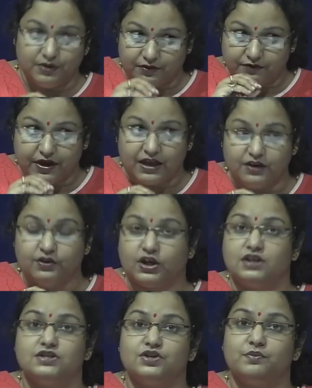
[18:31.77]
while you
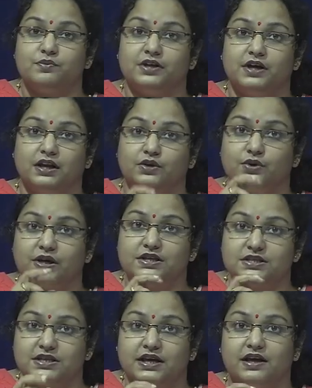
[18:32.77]
consume Real, you can
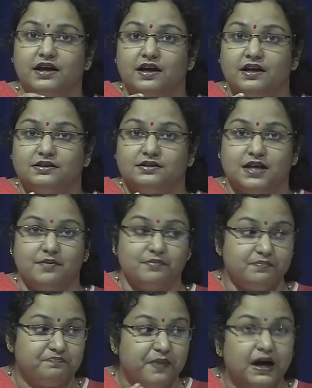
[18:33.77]
see
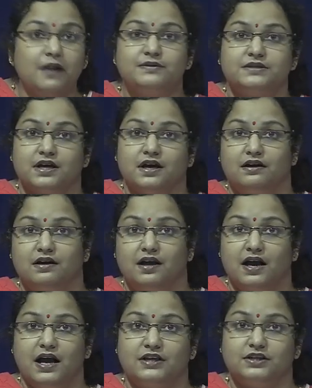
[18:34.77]
some pulps are
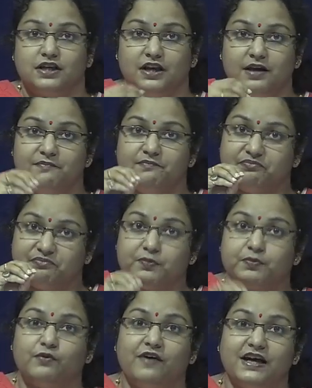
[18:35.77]
actually
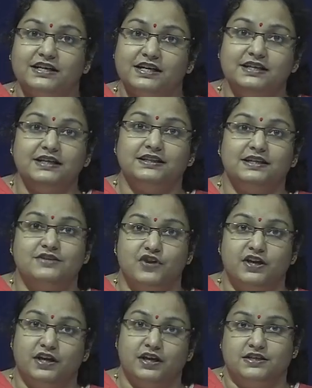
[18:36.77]
provided in the
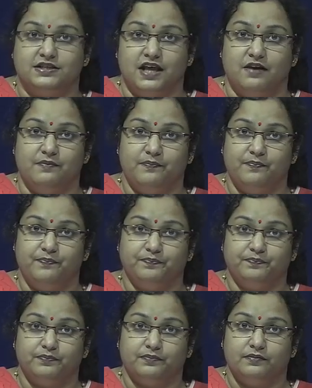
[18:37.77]
drink itself.
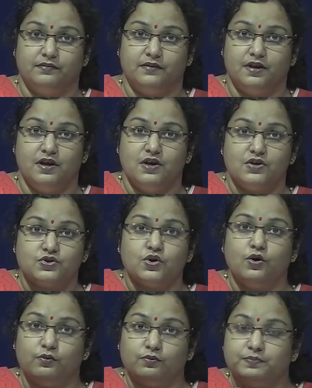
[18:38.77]

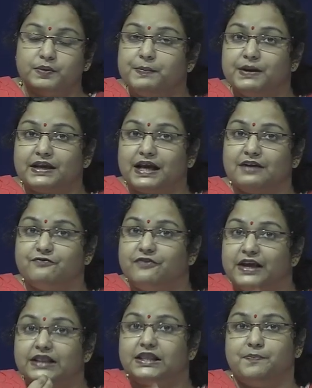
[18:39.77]
So, people can
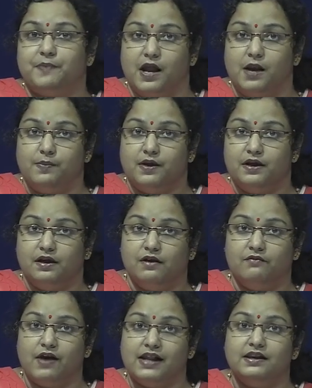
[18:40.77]
feel the pulp
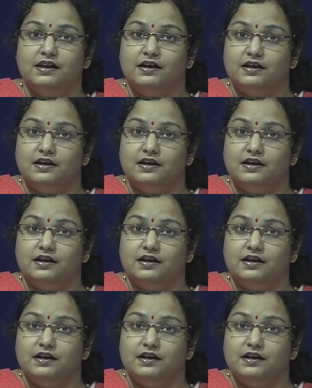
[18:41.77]
while